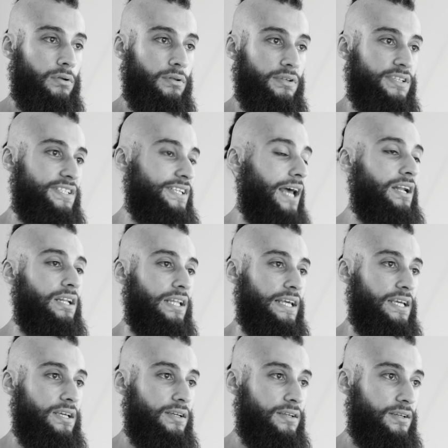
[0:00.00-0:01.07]
And
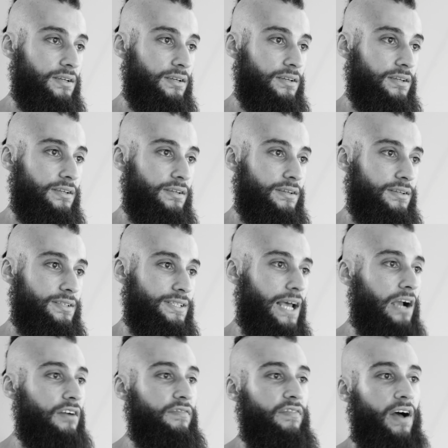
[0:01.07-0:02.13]
suddenly,
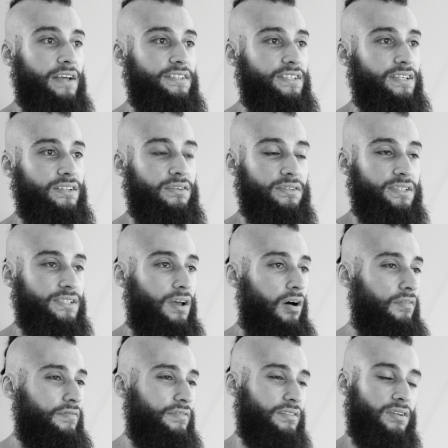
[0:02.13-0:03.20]
sacrificing
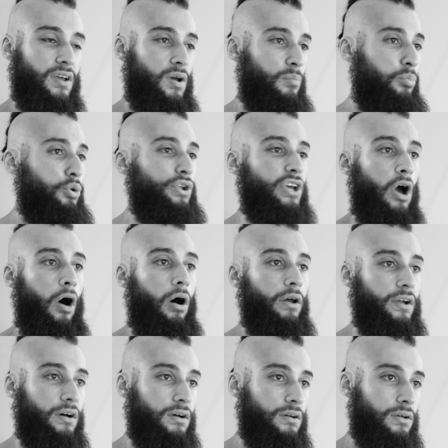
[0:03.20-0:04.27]
yourself and putting
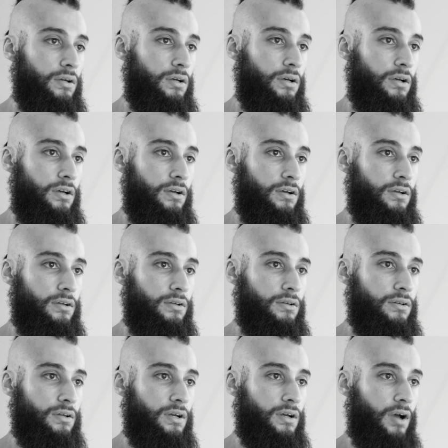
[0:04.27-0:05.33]
honor
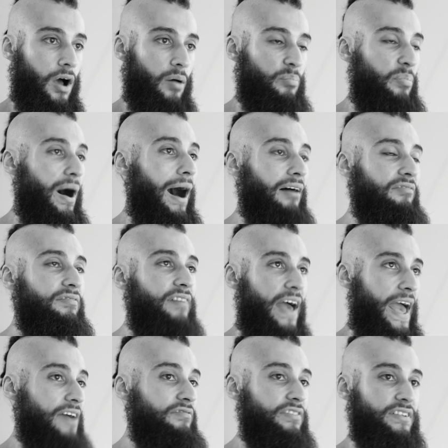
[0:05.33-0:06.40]
above
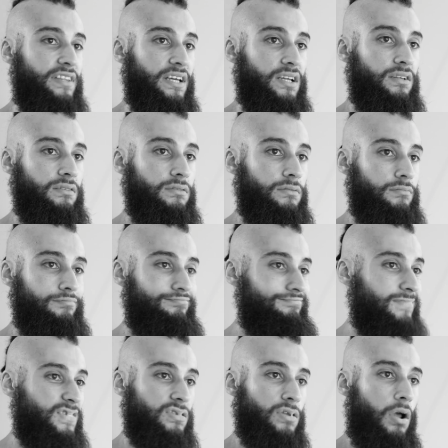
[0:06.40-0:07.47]
everything
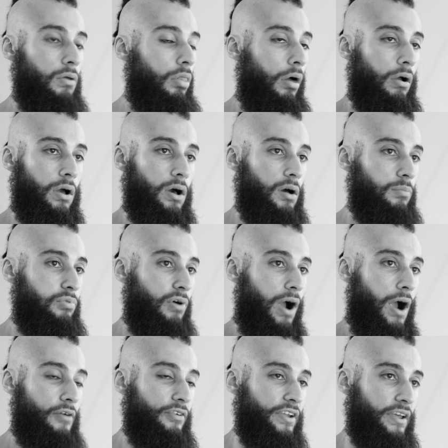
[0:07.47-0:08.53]
was no longer a
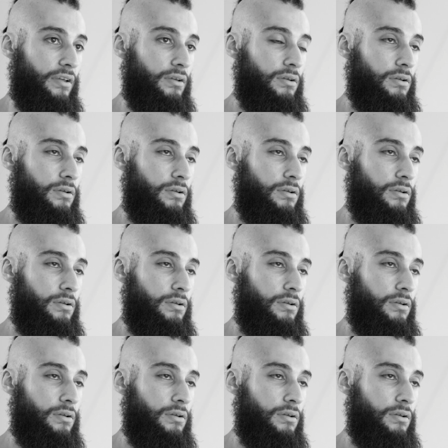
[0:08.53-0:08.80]
priority.